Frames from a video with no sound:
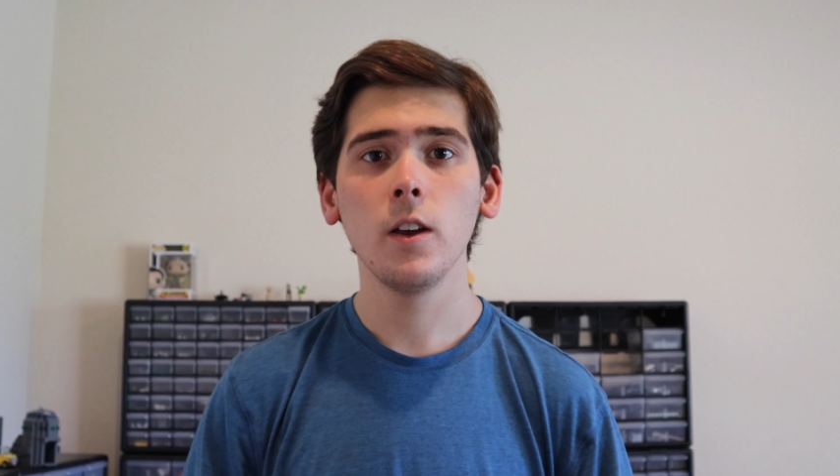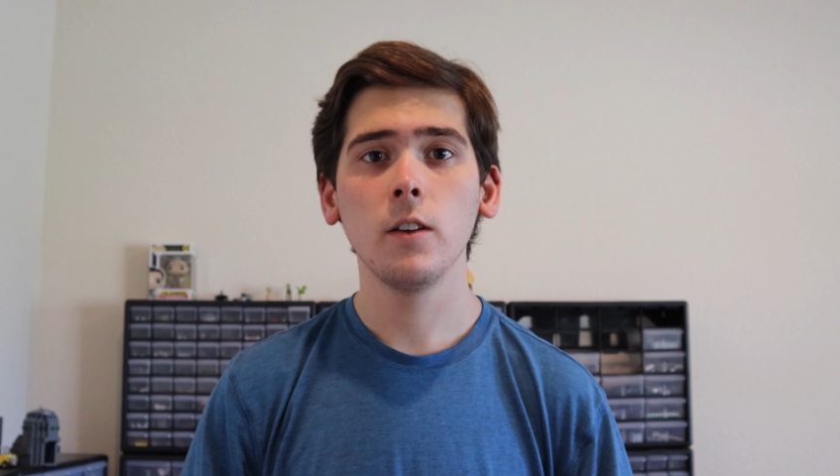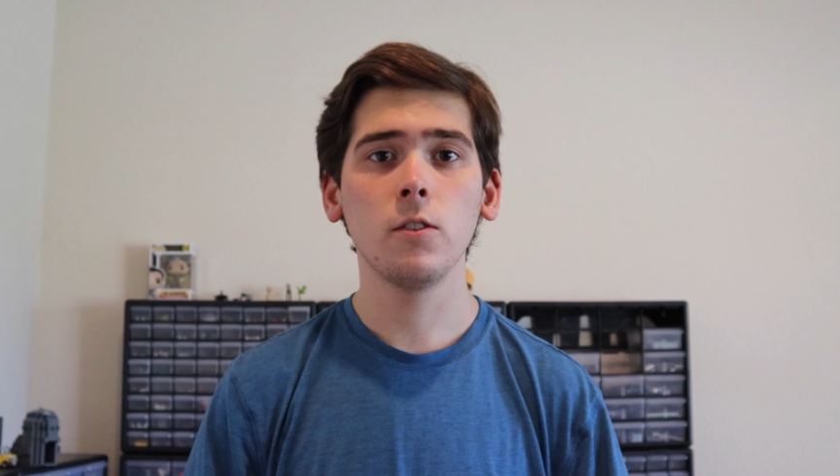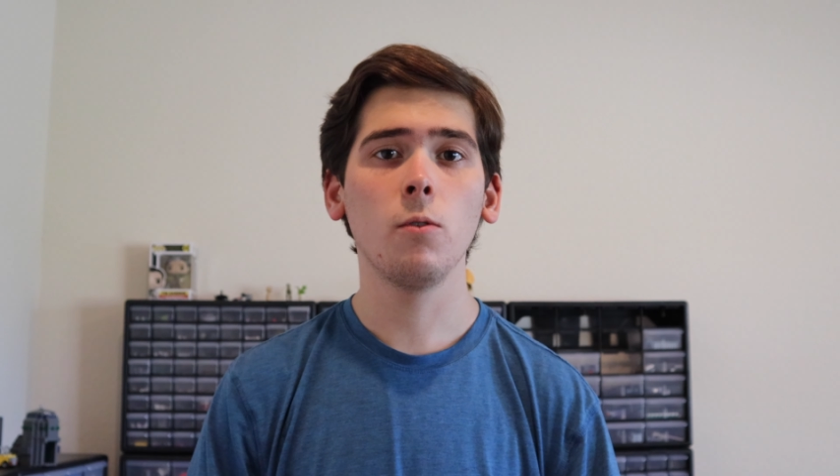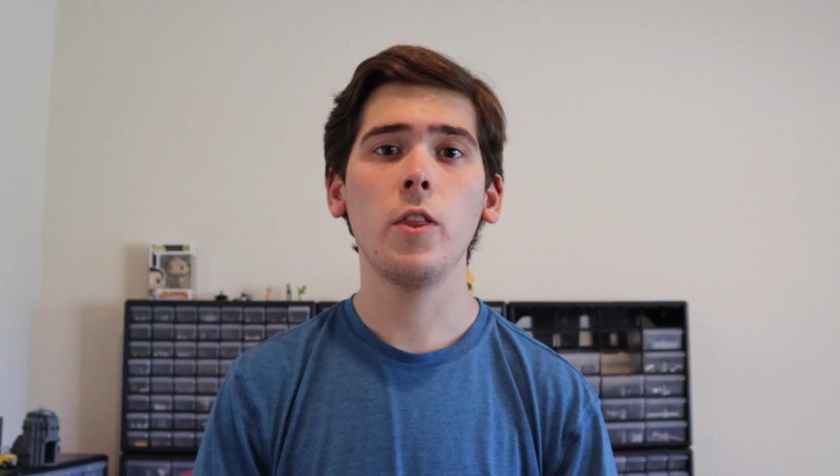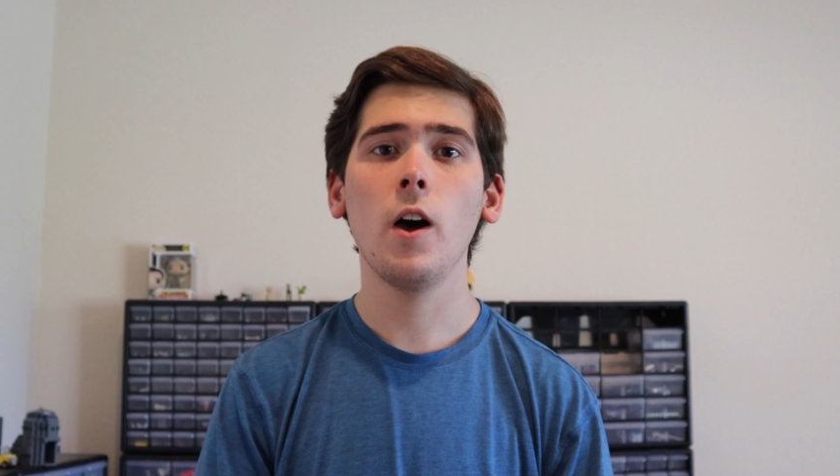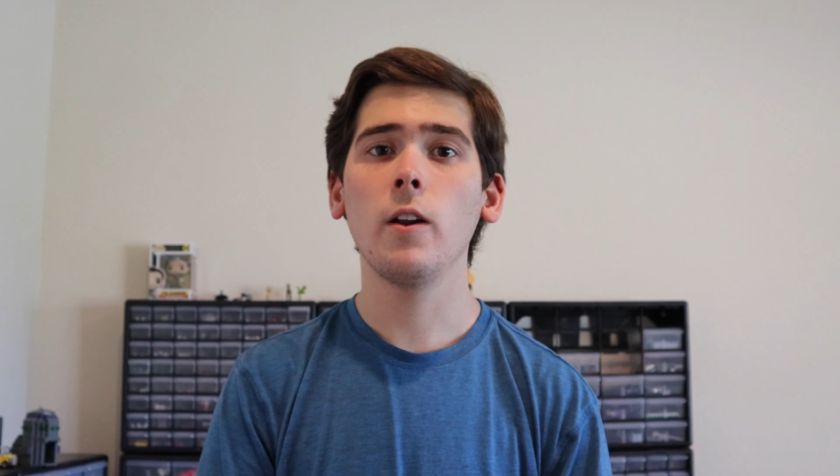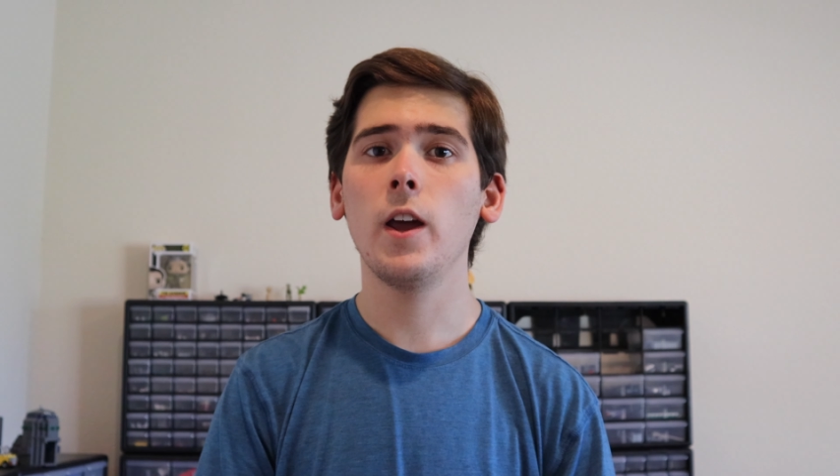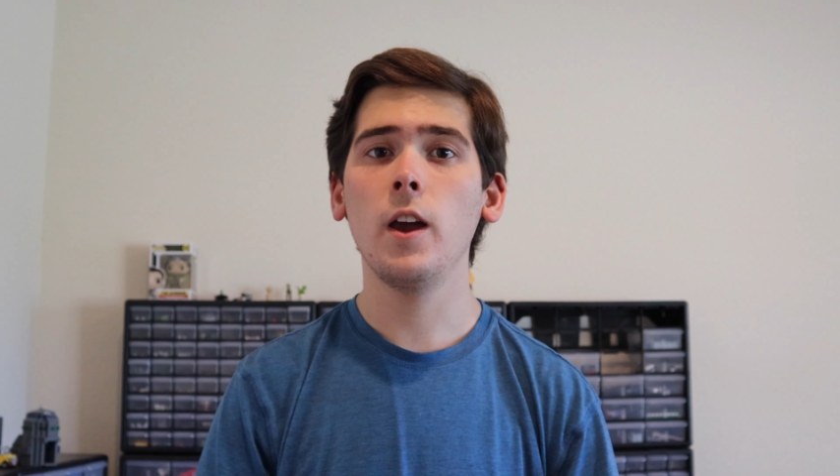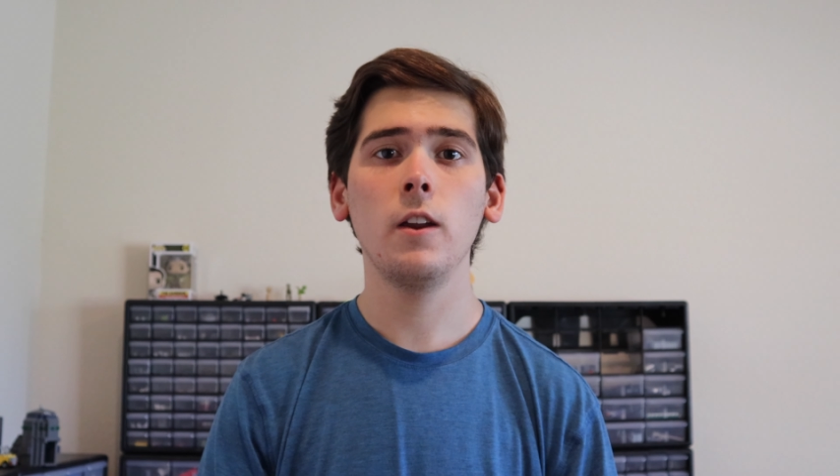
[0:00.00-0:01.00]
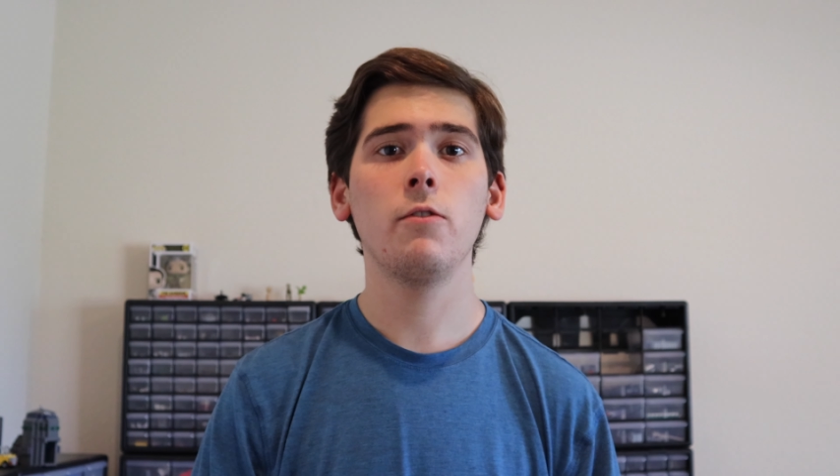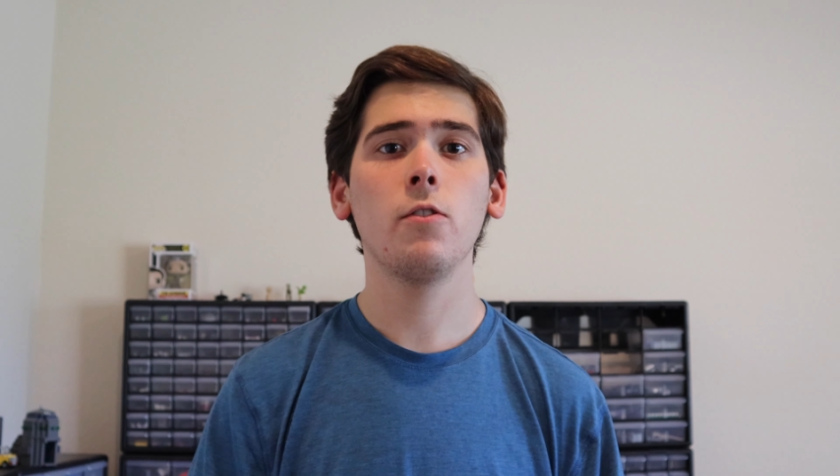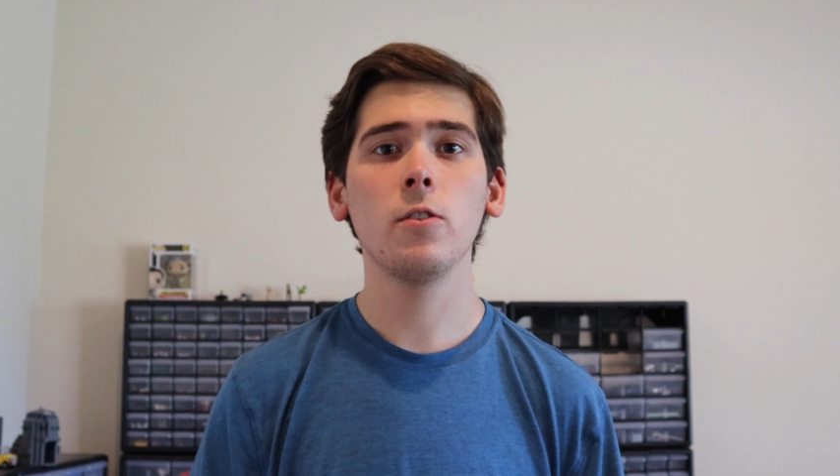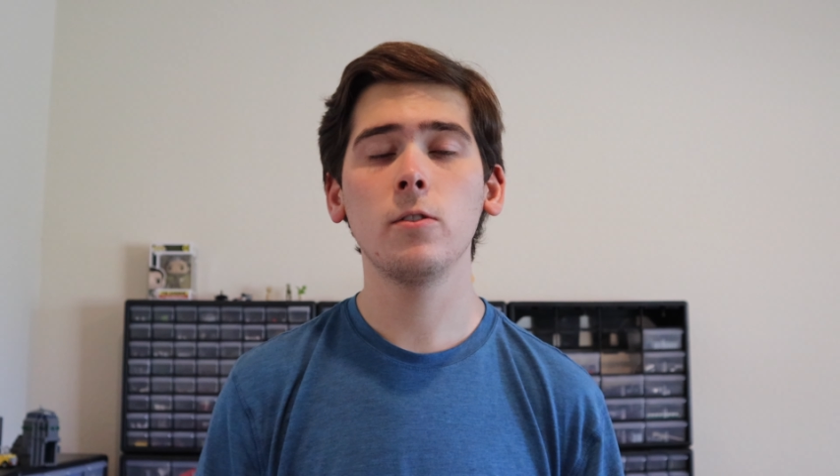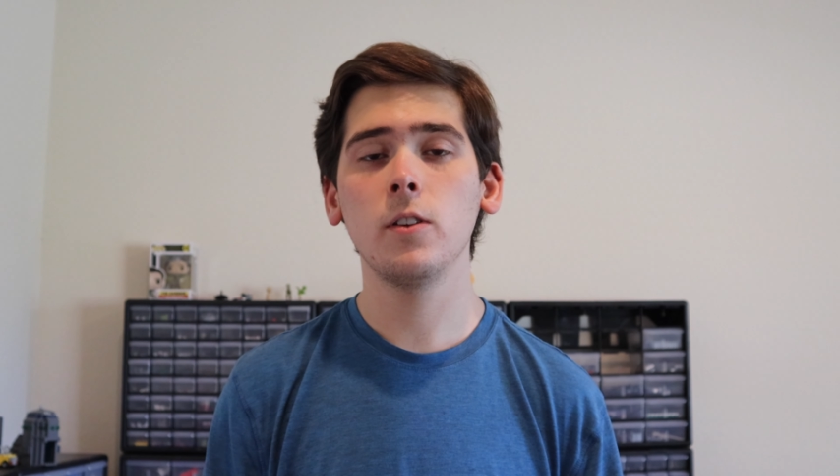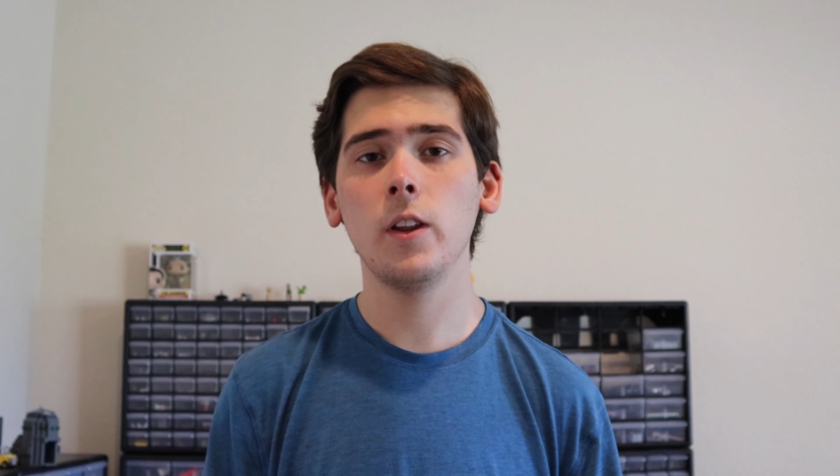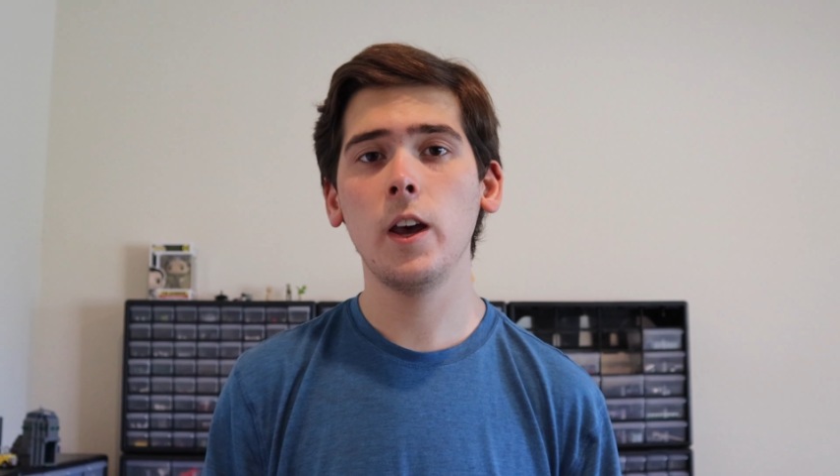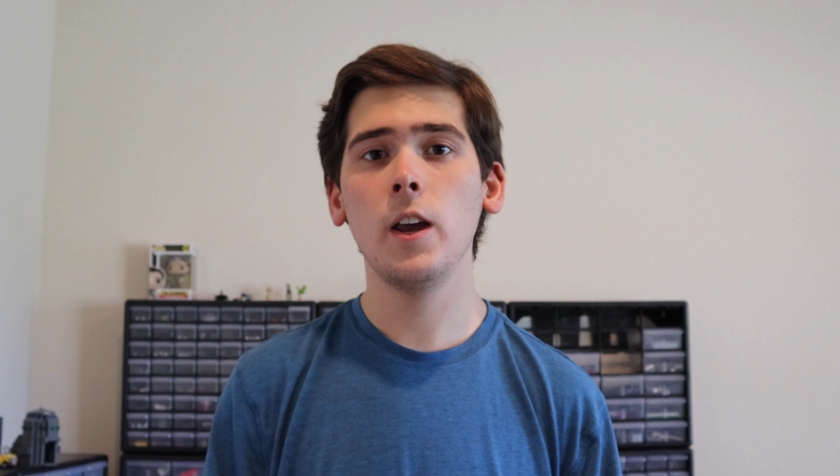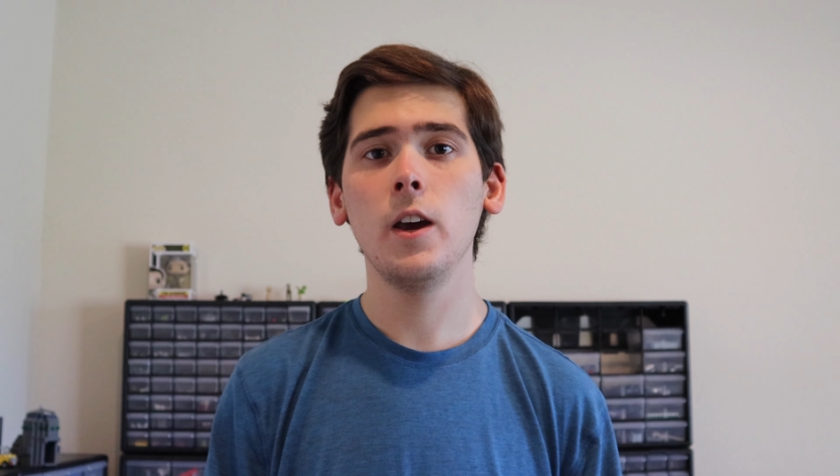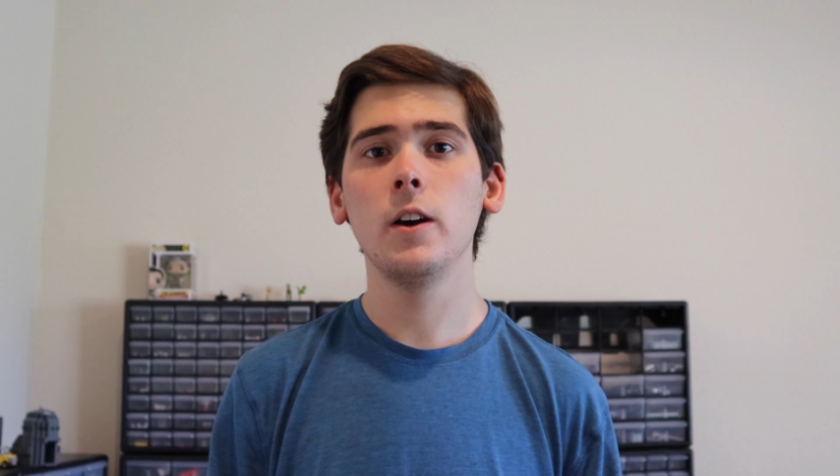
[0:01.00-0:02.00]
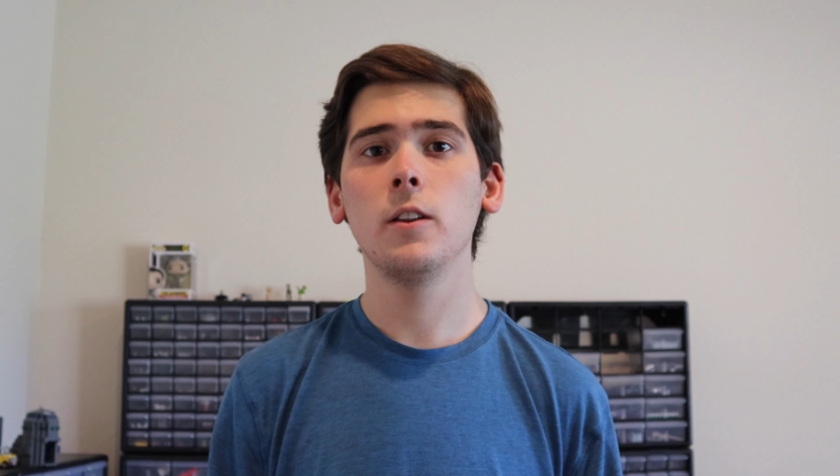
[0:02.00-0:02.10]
So without any further delay,